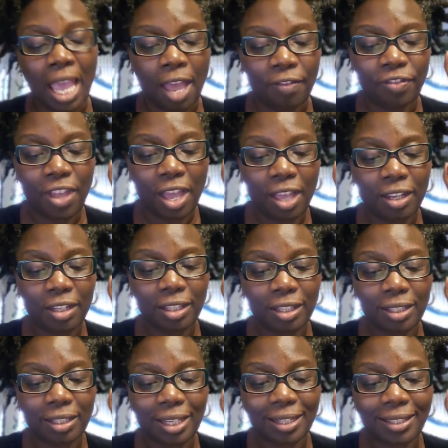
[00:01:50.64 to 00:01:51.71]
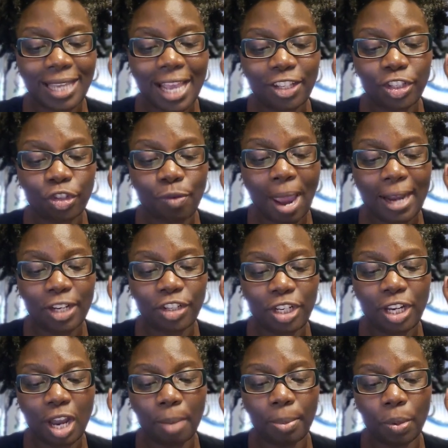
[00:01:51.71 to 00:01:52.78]
the success strategy
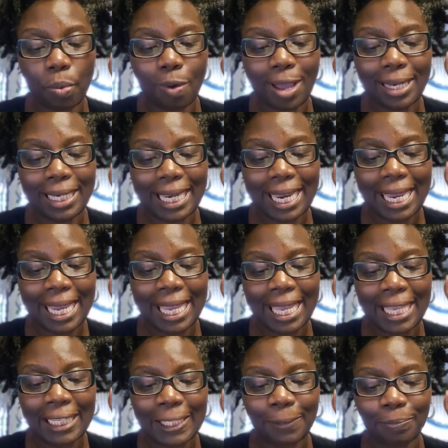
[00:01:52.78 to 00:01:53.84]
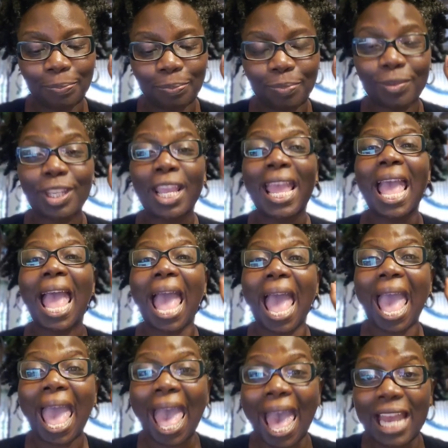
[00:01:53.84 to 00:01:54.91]
number one is
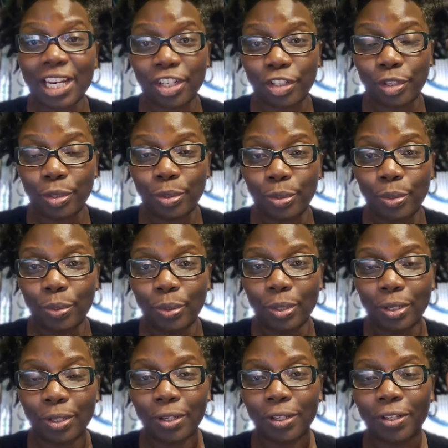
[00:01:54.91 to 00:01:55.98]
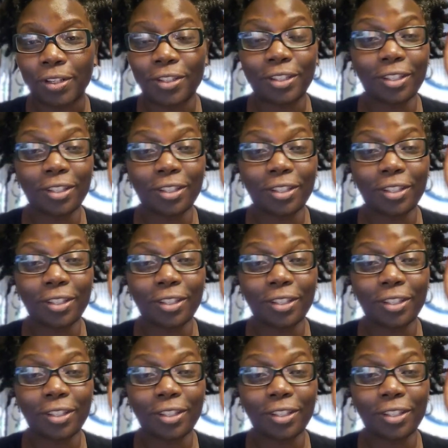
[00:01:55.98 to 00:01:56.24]
attitude /